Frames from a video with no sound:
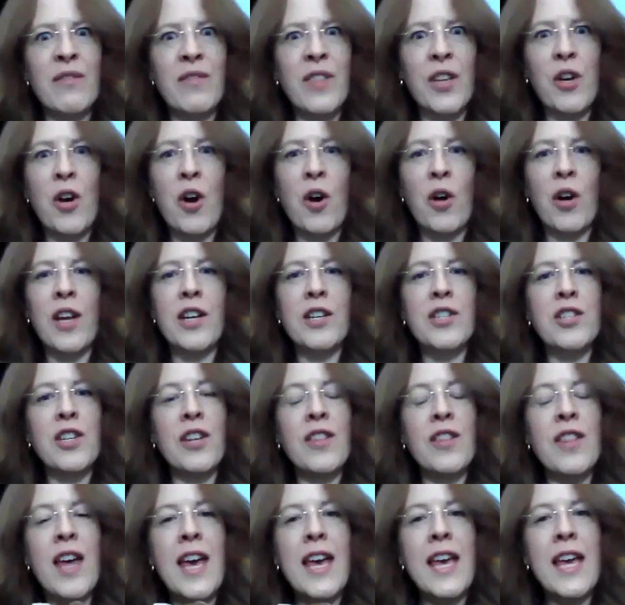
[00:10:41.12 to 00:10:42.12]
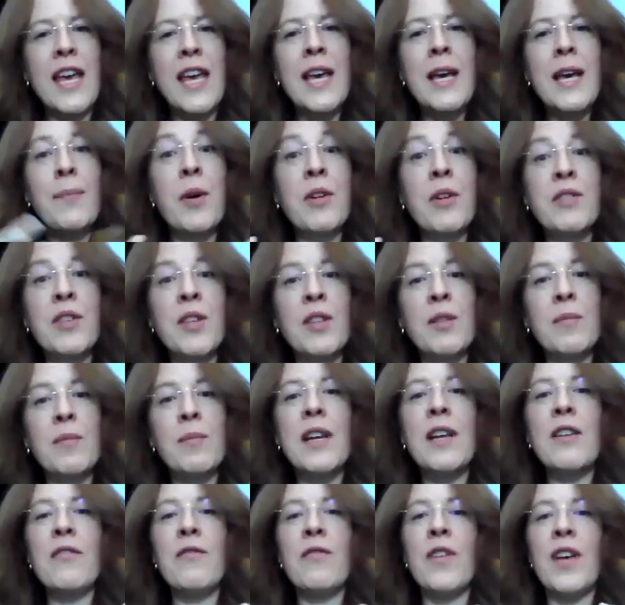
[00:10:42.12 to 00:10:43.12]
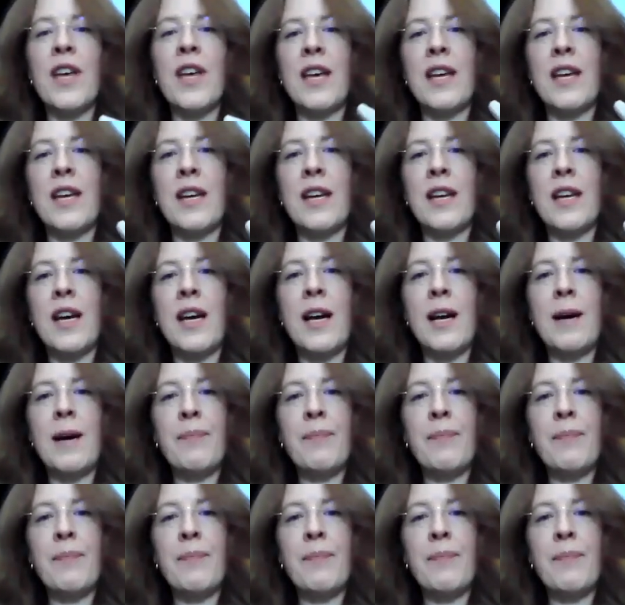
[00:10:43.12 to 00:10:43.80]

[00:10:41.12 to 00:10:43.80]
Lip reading: of the college, and most of them live in